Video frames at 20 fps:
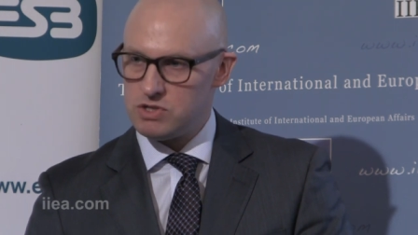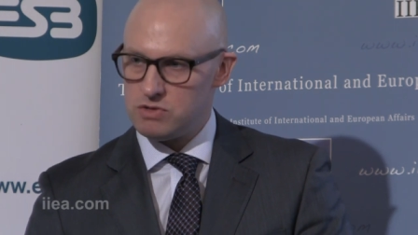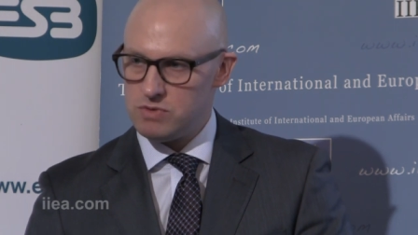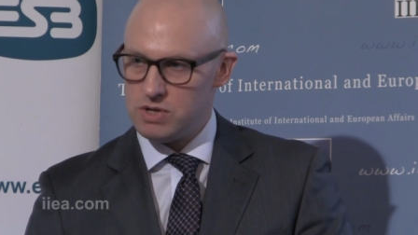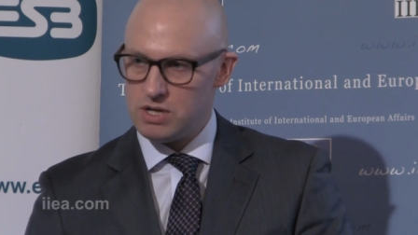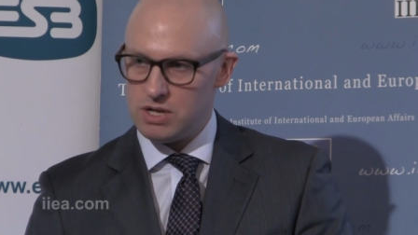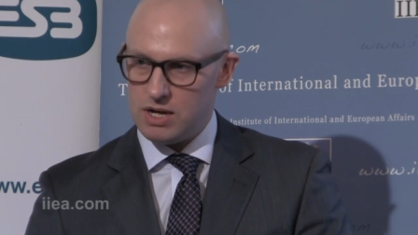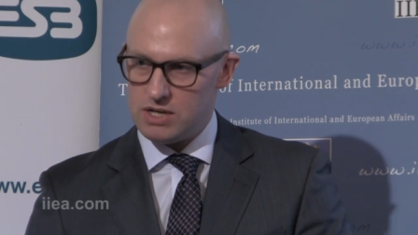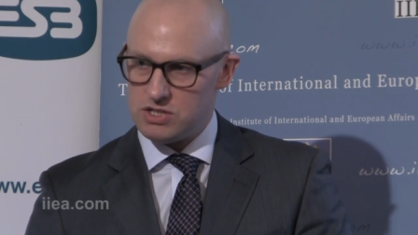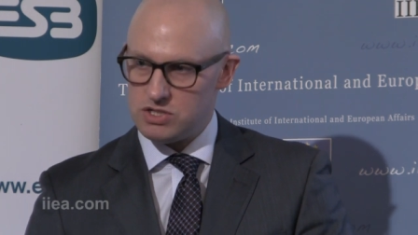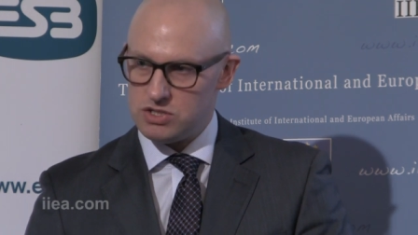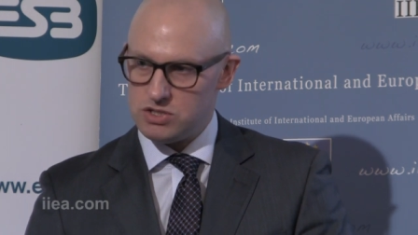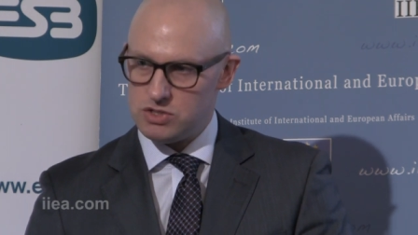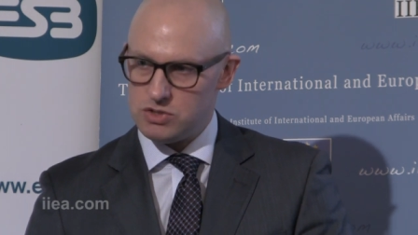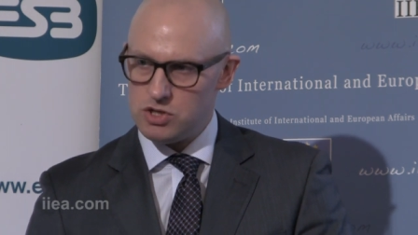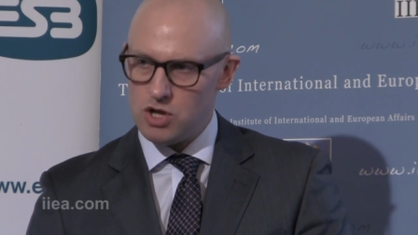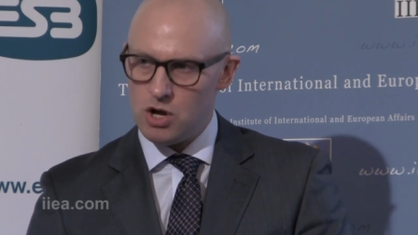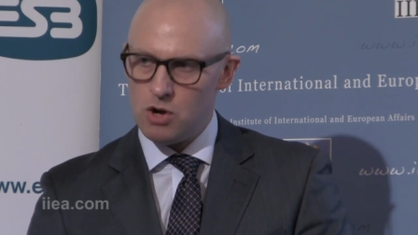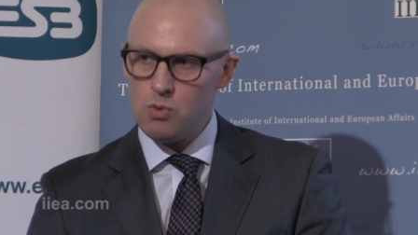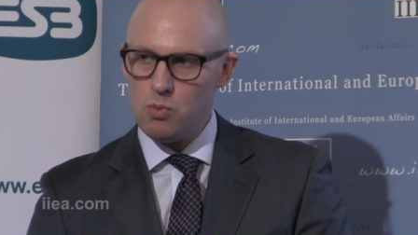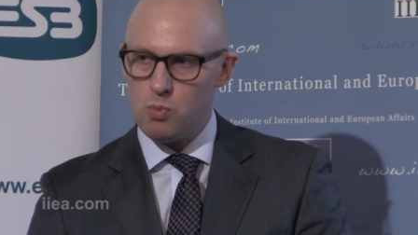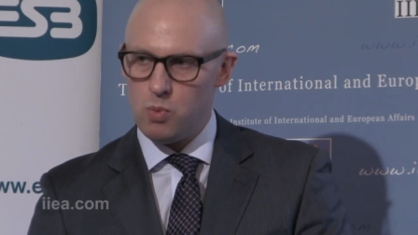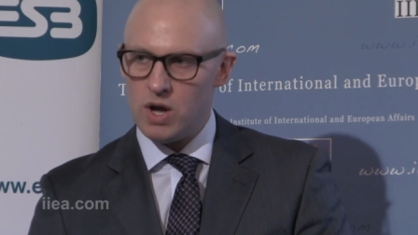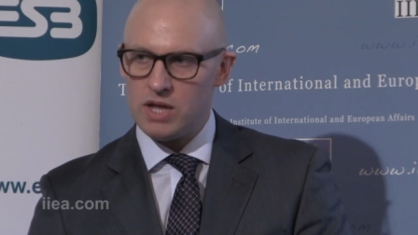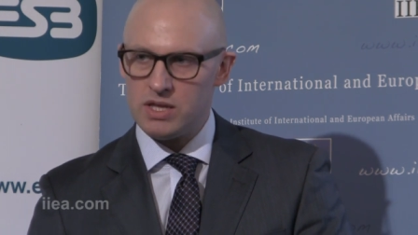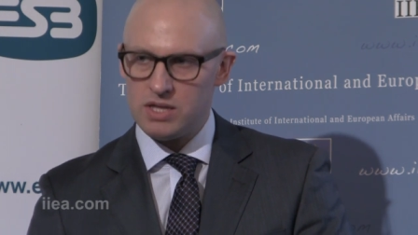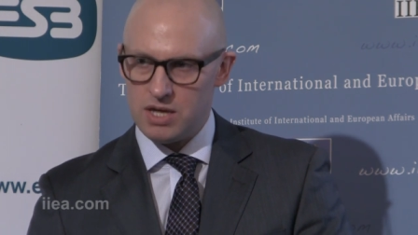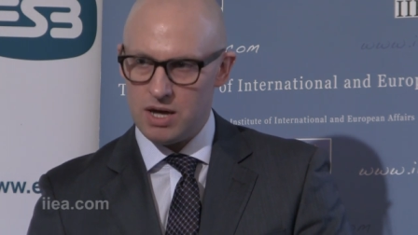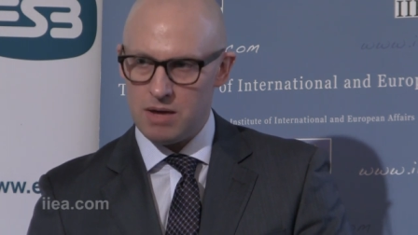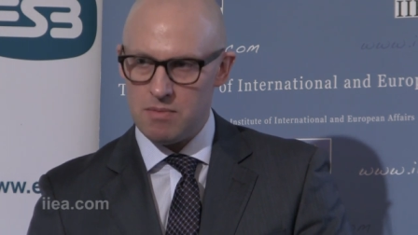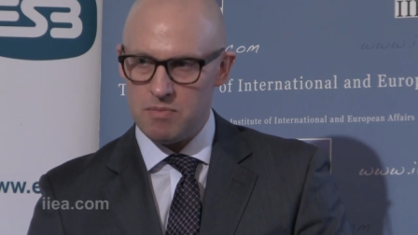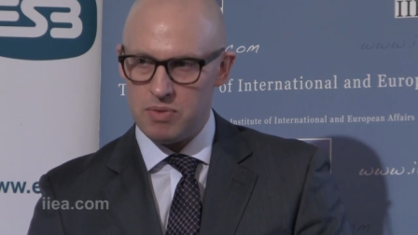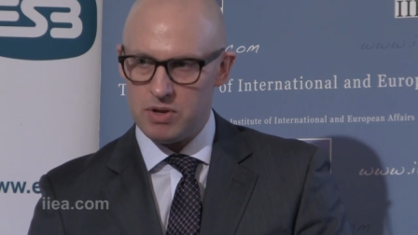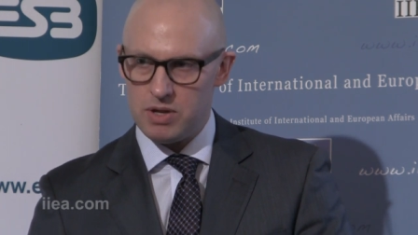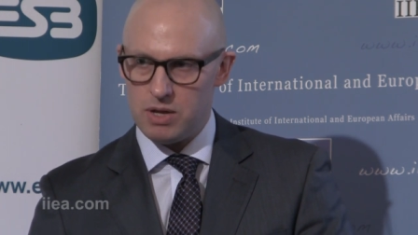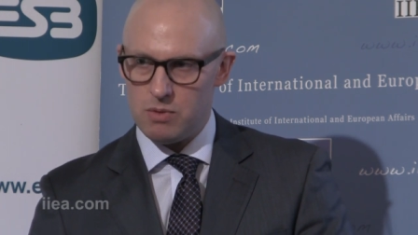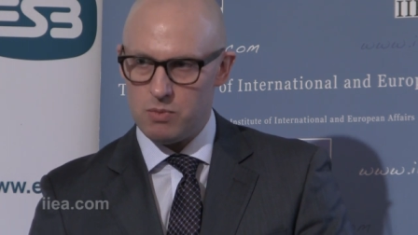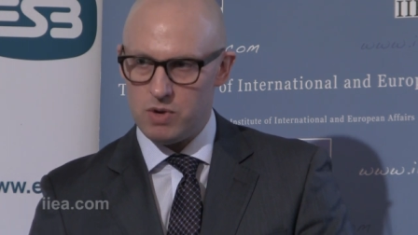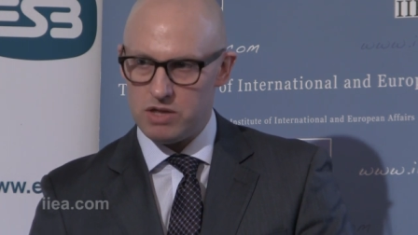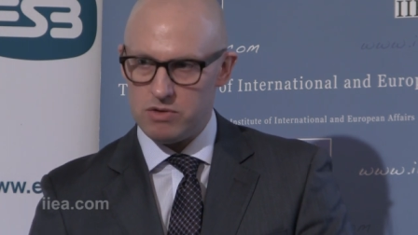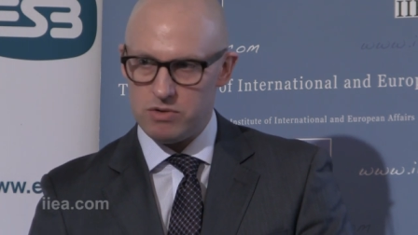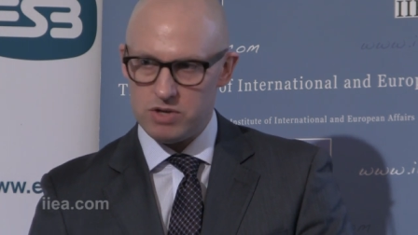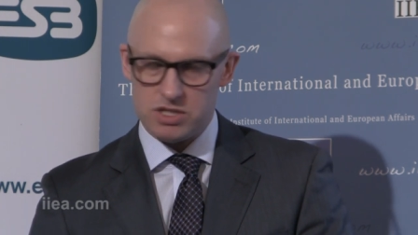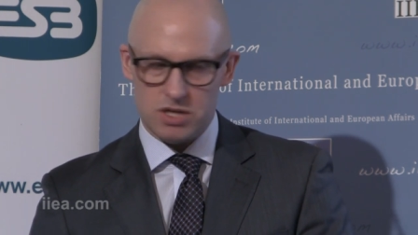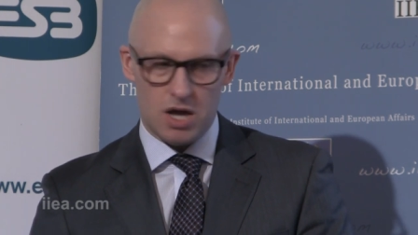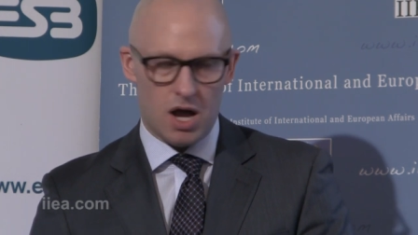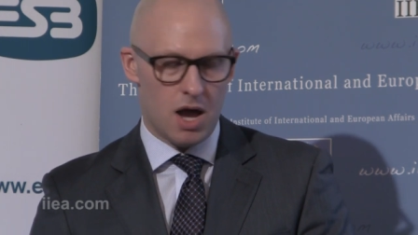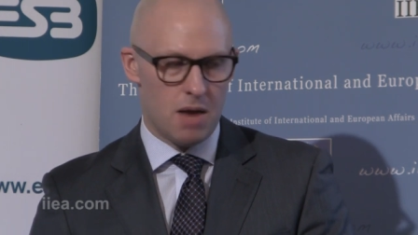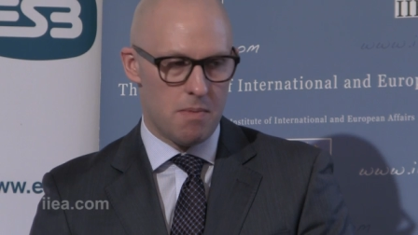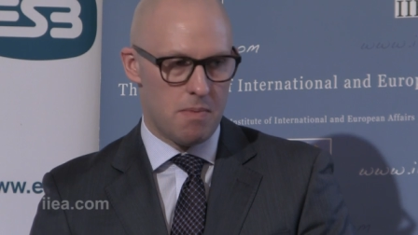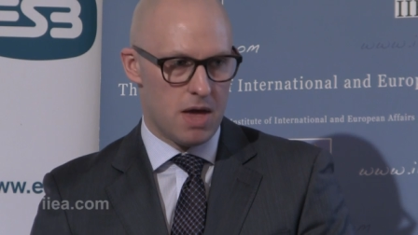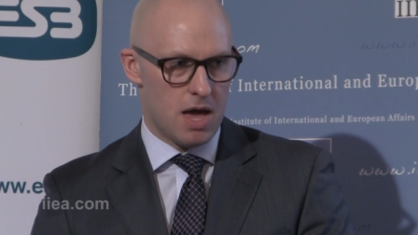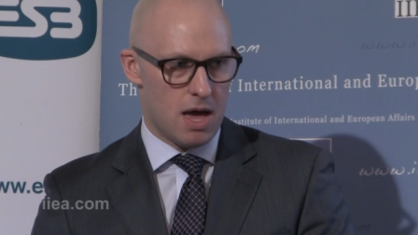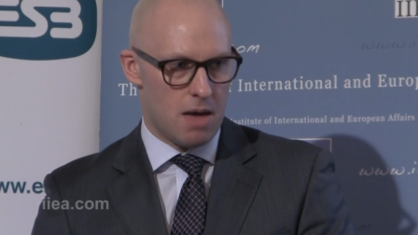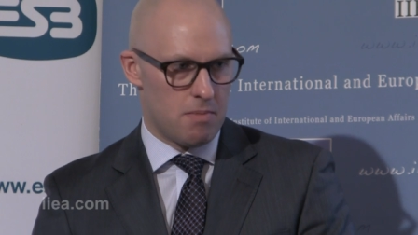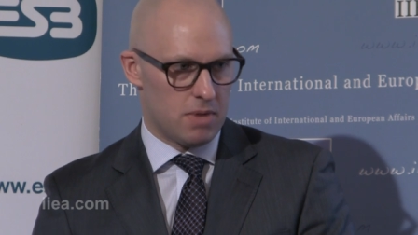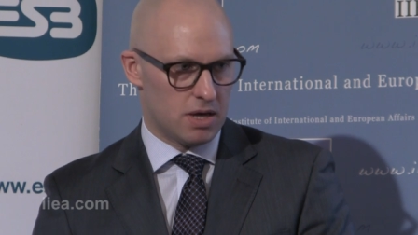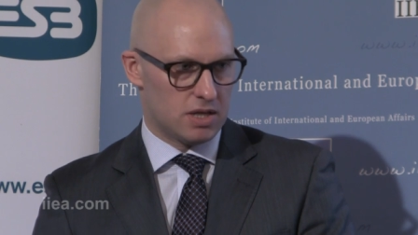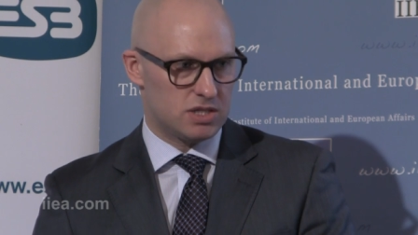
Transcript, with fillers: to realize is no one company, whether it's IBM,